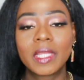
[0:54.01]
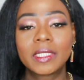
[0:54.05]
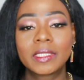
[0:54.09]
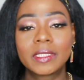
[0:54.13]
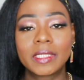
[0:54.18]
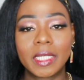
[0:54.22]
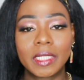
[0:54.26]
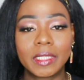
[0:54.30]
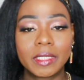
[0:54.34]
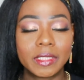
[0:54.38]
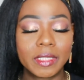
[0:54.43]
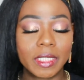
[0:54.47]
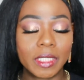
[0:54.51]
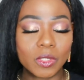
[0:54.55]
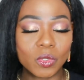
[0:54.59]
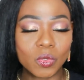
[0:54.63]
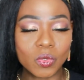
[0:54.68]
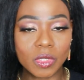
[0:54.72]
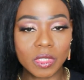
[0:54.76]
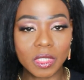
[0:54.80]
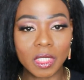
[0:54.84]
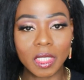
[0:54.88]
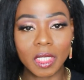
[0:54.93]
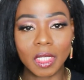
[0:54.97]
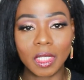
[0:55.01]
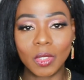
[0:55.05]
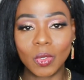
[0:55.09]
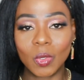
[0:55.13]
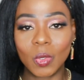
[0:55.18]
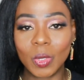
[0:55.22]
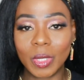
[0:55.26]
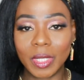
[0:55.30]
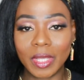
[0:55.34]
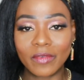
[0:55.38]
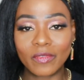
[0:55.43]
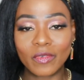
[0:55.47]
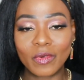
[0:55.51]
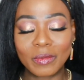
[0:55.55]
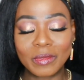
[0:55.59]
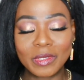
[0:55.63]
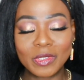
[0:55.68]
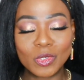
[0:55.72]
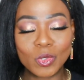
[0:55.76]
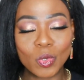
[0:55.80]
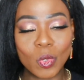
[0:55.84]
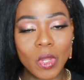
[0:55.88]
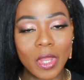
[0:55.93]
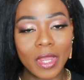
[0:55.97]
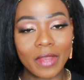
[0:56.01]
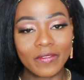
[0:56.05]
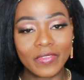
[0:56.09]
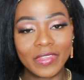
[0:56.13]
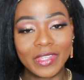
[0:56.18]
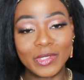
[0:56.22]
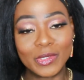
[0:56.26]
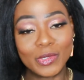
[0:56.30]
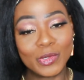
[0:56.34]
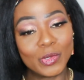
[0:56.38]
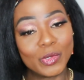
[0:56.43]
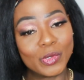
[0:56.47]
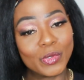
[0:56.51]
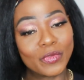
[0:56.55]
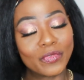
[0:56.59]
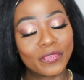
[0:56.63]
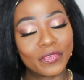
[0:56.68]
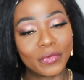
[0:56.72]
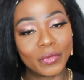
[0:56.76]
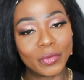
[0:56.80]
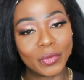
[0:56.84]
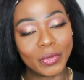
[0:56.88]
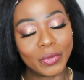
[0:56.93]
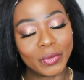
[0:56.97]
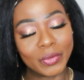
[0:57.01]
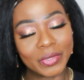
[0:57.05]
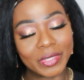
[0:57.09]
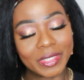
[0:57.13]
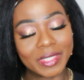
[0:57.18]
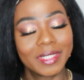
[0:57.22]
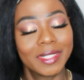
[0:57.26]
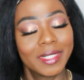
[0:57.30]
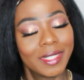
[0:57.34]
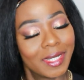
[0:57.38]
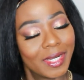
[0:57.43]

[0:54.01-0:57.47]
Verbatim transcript: that I needed to take in order for me to have the youthful look